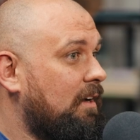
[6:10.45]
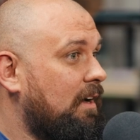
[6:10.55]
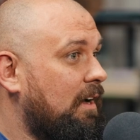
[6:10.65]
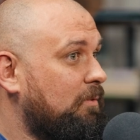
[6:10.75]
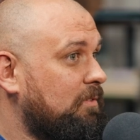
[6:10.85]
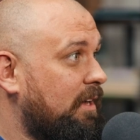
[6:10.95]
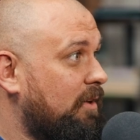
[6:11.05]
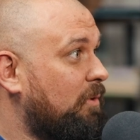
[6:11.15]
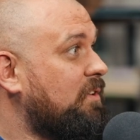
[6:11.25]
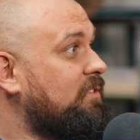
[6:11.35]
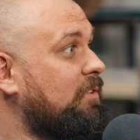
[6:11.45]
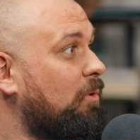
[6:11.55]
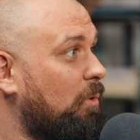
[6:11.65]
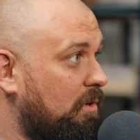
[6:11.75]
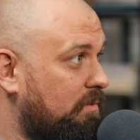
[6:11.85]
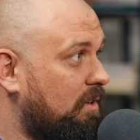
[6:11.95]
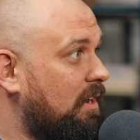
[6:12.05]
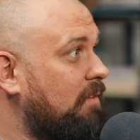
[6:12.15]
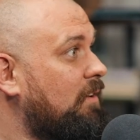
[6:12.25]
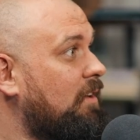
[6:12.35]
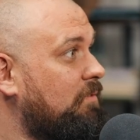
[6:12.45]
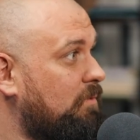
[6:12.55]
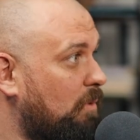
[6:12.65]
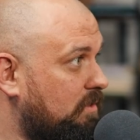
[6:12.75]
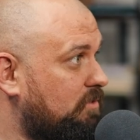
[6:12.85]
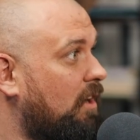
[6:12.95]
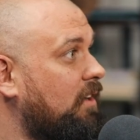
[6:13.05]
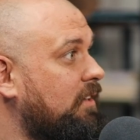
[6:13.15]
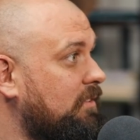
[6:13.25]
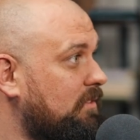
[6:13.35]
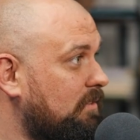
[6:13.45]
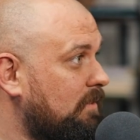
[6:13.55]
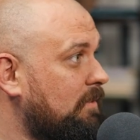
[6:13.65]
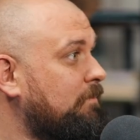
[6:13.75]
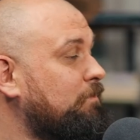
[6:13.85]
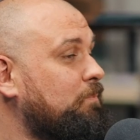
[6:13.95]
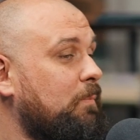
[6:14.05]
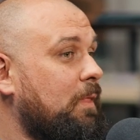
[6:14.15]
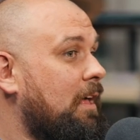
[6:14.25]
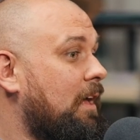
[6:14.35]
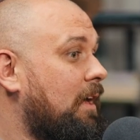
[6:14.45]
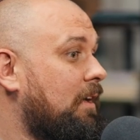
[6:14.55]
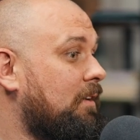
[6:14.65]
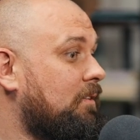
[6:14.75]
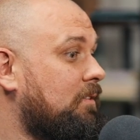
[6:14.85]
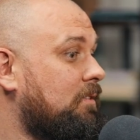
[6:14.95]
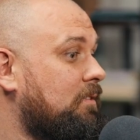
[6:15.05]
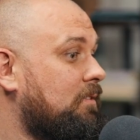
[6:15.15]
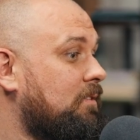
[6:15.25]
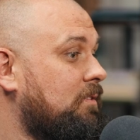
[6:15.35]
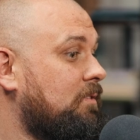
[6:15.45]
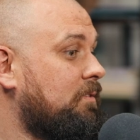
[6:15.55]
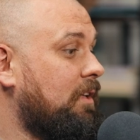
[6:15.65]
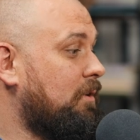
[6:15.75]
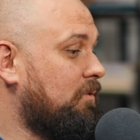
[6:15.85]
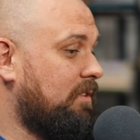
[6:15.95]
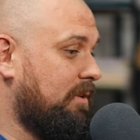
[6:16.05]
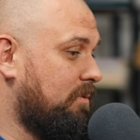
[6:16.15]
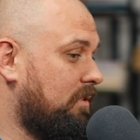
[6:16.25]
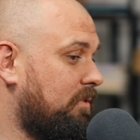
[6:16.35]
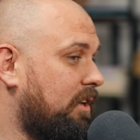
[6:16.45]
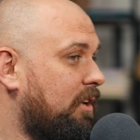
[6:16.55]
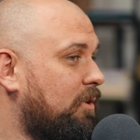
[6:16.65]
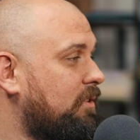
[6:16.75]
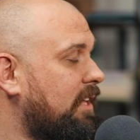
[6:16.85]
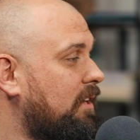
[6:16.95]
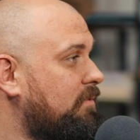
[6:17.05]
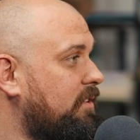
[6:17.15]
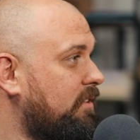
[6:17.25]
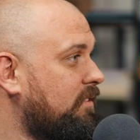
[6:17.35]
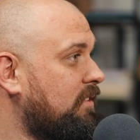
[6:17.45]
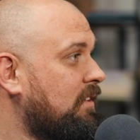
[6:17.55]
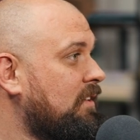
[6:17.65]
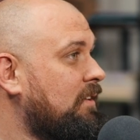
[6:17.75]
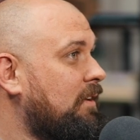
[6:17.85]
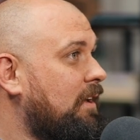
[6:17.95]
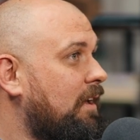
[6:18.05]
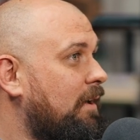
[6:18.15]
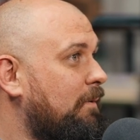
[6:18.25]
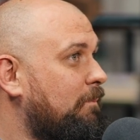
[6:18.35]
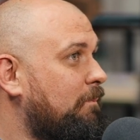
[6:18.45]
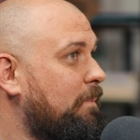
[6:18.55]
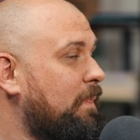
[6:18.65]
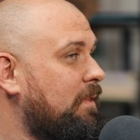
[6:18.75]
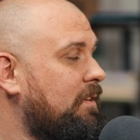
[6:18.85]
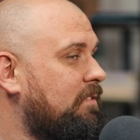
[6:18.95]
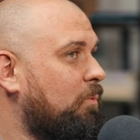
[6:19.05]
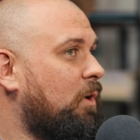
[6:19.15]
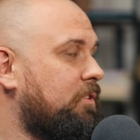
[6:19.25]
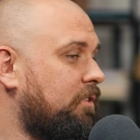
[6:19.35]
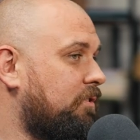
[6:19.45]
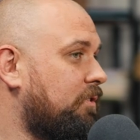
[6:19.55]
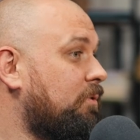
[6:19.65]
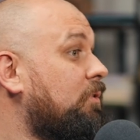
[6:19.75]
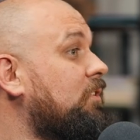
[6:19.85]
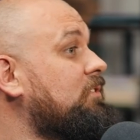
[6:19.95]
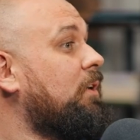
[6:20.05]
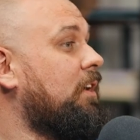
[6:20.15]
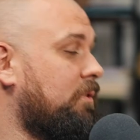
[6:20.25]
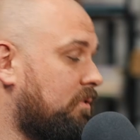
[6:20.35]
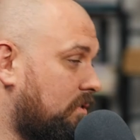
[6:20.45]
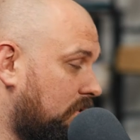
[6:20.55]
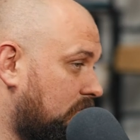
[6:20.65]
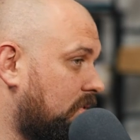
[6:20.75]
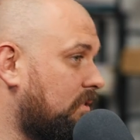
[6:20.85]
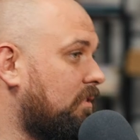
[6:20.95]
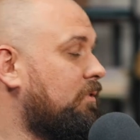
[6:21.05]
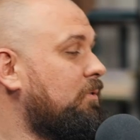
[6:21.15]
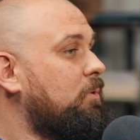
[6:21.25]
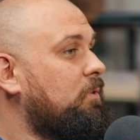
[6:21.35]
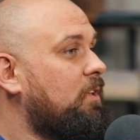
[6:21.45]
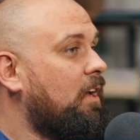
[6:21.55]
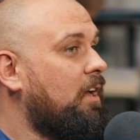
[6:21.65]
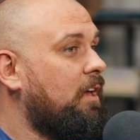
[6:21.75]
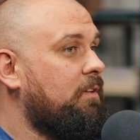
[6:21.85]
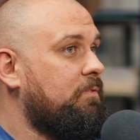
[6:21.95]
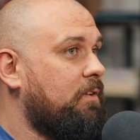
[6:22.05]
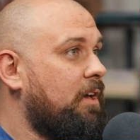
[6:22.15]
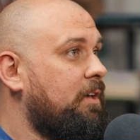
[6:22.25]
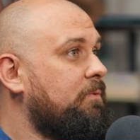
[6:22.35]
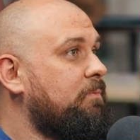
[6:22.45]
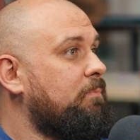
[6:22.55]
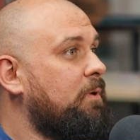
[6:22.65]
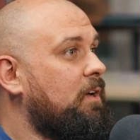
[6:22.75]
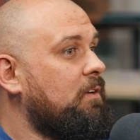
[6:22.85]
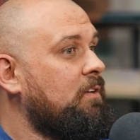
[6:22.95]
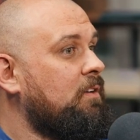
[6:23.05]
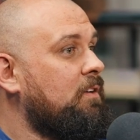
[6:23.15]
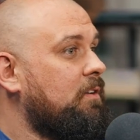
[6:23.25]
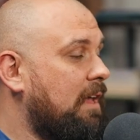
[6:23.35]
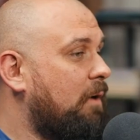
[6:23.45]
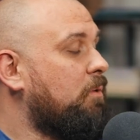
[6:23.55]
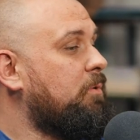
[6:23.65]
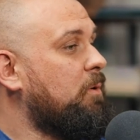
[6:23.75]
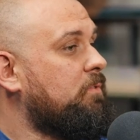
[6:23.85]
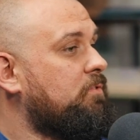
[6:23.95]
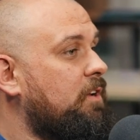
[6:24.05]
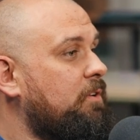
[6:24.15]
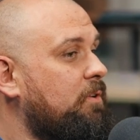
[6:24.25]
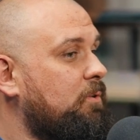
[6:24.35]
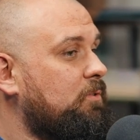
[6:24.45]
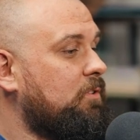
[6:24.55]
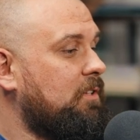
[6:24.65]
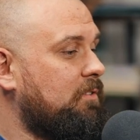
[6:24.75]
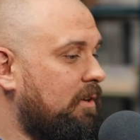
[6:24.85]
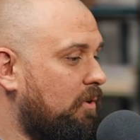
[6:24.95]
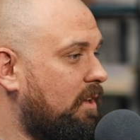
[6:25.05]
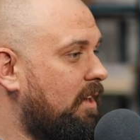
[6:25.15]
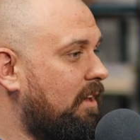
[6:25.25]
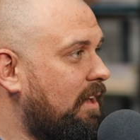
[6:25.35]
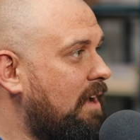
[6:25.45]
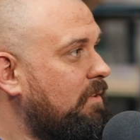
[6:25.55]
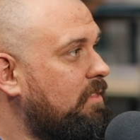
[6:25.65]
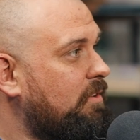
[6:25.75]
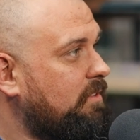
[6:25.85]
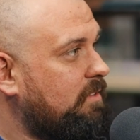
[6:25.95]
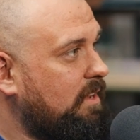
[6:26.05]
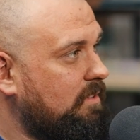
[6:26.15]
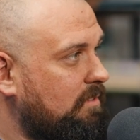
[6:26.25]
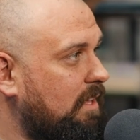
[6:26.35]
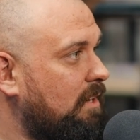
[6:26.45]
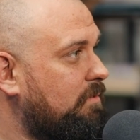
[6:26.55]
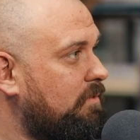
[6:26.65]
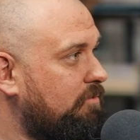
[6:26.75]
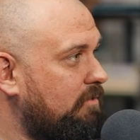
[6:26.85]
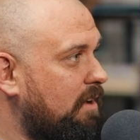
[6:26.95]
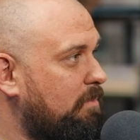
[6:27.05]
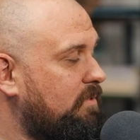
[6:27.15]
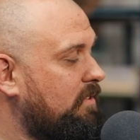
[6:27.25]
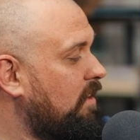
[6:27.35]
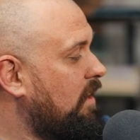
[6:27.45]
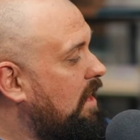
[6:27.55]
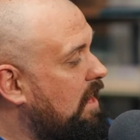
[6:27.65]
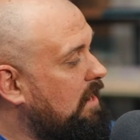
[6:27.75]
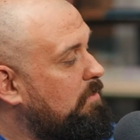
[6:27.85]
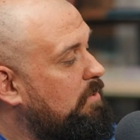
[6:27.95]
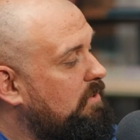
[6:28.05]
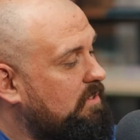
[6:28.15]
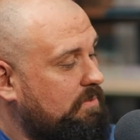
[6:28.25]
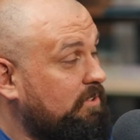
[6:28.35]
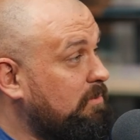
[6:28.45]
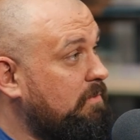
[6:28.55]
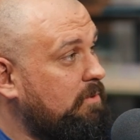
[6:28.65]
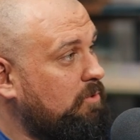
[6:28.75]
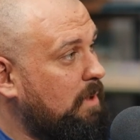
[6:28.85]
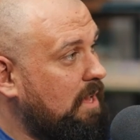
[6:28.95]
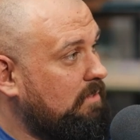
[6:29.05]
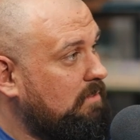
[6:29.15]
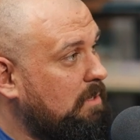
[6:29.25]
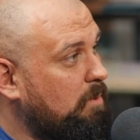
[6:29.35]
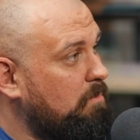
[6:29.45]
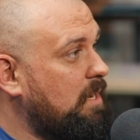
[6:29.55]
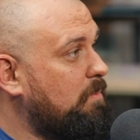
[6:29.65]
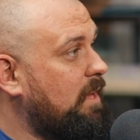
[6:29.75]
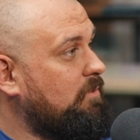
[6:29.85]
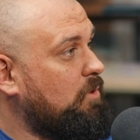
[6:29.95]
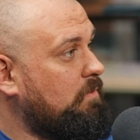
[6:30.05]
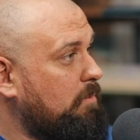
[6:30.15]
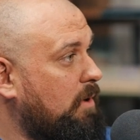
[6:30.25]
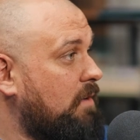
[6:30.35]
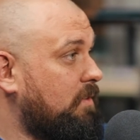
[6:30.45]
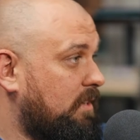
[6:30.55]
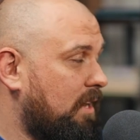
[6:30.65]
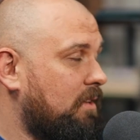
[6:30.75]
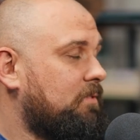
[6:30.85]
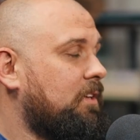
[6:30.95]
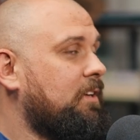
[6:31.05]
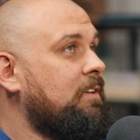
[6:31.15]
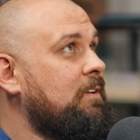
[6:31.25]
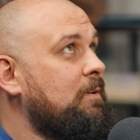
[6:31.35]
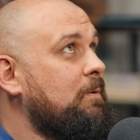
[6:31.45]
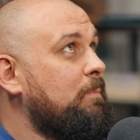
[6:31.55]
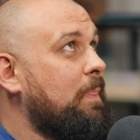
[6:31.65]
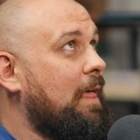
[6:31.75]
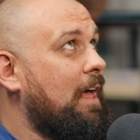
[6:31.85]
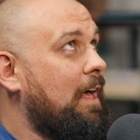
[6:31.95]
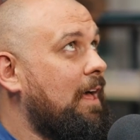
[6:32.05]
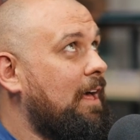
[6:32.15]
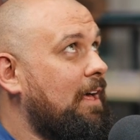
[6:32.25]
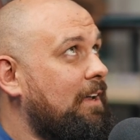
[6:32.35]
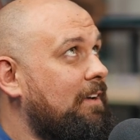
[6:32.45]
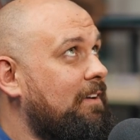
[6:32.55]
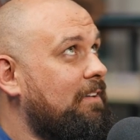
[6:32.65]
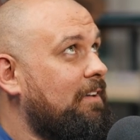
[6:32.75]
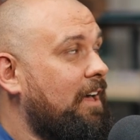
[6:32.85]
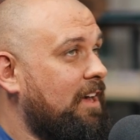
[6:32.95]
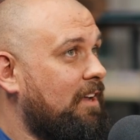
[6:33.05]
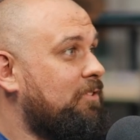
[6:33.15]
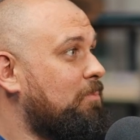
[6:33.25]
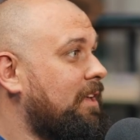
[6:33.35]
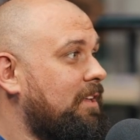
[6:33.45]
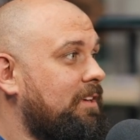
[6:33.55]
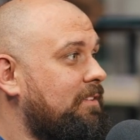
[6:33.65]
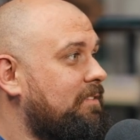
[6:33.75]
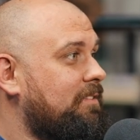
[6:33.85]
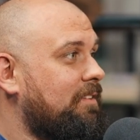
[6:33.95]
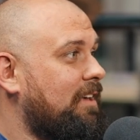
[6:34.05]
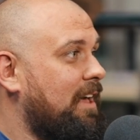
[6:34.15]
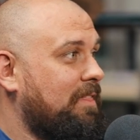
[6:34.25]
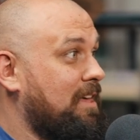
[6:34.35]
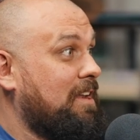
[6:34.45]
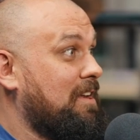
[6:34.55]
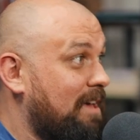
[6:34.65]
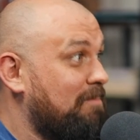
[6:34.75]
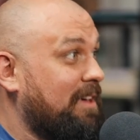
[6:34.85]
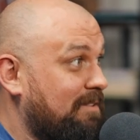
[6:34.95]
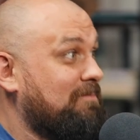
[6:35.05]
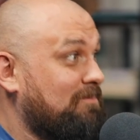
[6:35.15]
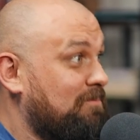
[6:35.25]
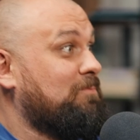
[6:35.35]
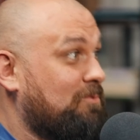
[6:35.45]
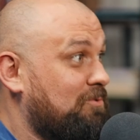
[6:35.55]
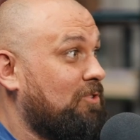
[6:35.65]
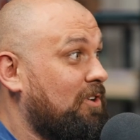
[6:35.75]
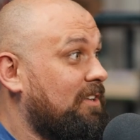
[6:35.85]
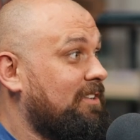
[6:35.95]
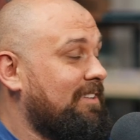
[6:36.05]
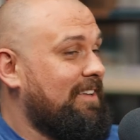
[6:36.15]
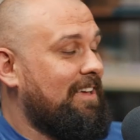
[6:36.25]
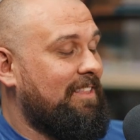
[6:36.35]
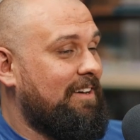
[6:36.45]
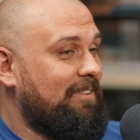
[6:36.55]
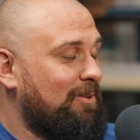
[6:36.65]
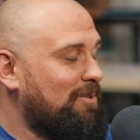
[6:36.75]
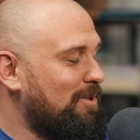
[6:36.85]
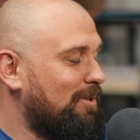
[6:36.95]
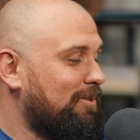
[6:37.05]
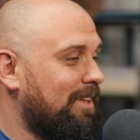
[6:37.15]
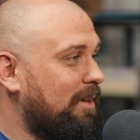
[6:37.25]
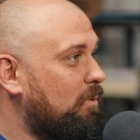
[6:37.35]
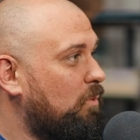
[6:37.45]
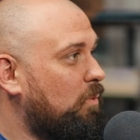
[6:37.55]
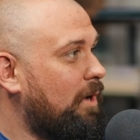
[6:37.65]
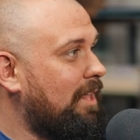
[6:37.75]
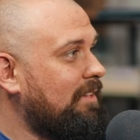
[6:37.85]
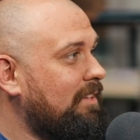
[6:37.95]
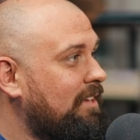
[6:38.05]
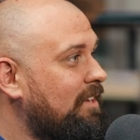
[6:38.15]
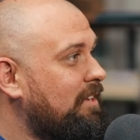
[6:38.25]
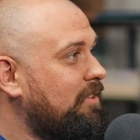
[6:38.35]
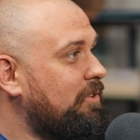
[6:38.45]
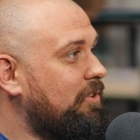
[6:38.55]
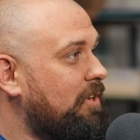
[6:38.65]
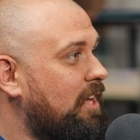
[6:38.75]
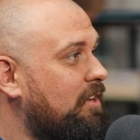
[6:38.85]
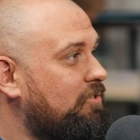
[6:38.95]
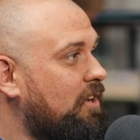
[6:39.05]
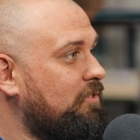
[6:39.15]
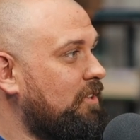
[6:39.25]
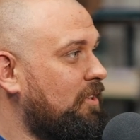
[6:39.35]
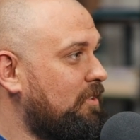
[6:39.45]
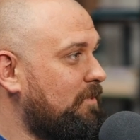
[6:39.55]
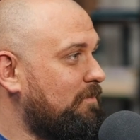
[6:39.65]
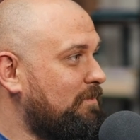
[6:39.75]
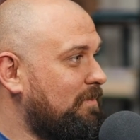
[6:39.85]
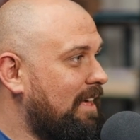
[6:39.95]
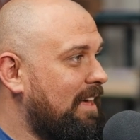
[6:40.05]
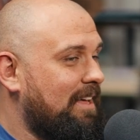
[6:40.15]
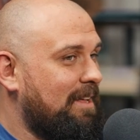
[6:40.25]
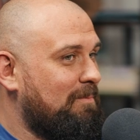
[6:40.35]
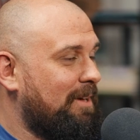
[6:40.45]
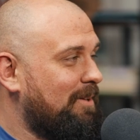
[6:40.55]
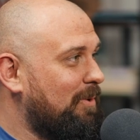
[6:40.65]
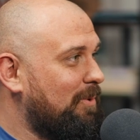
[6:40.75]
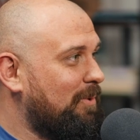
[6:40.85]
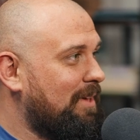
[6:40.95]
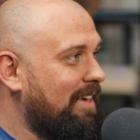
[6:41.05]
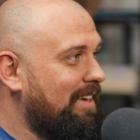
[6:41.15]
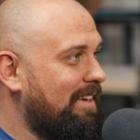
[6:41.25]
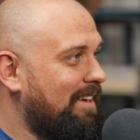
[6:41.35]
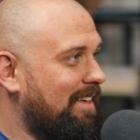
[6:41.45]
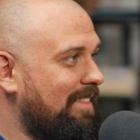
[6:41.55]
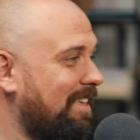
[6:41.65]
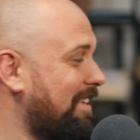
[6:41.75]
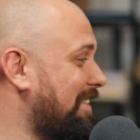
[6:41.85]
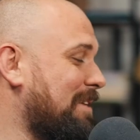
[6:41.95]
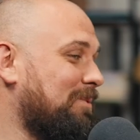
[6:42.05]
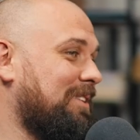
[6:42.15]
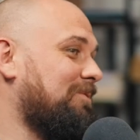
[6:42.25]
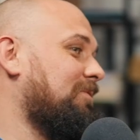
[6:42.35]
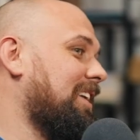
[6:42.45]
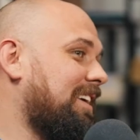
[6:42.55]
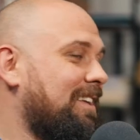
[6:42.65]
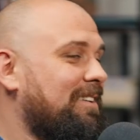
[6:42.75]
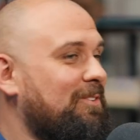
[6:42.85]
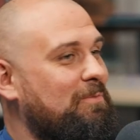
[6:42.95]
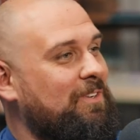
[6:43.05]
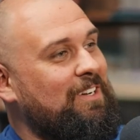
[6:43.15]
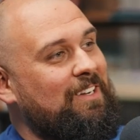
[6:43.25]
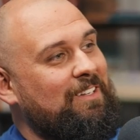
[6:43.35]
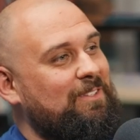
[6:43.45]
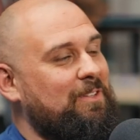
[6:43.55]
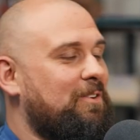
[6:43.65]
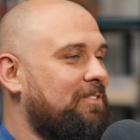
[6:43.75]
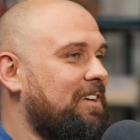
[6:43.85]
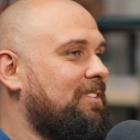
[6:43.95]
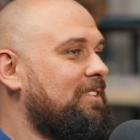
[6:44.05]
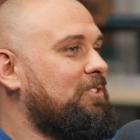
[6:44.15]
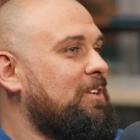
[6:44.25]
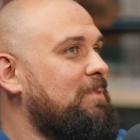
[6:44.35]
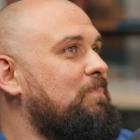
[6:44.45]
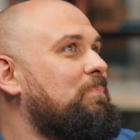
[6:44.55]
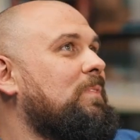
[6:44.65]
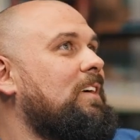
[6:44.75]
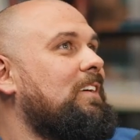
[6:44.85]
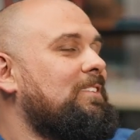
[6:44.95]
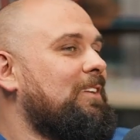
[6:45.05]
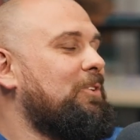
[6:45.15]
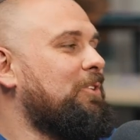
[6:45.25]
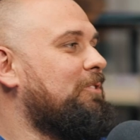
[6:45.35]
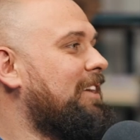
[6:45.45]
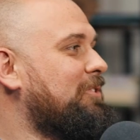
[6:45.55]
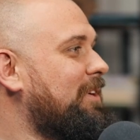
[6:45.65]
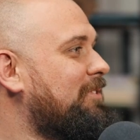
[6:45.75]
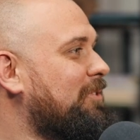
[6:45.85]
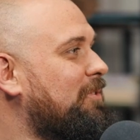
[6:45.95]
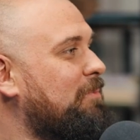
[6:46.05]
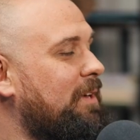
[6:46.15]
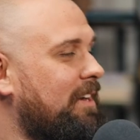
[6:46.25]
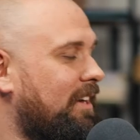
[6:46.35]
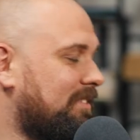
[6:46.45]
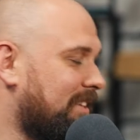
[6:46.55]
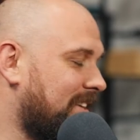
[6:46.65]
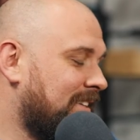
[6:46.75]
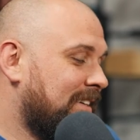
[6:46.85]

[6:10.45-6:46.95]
I was like, oh, this is a whole different level of what strong is. And then Lou's like, well, you got to go deadlift here. He said, what do you do? He goes, well, I used to do Muay Thai, fight, but now I want to become a strength coach. And he's like, okay, every 30 seconds, deadlift 3 reps. And it's the first time I ever used bands. He put mini bands over the bar for deadlifting. And I got it to my knees. And then I'm like struggling. And then Lou's like, well, you're not as strong as you look. And I'm like, okay. And that was it. Relegated over to the other side of the gym until you could graduate to go to the big guy's side.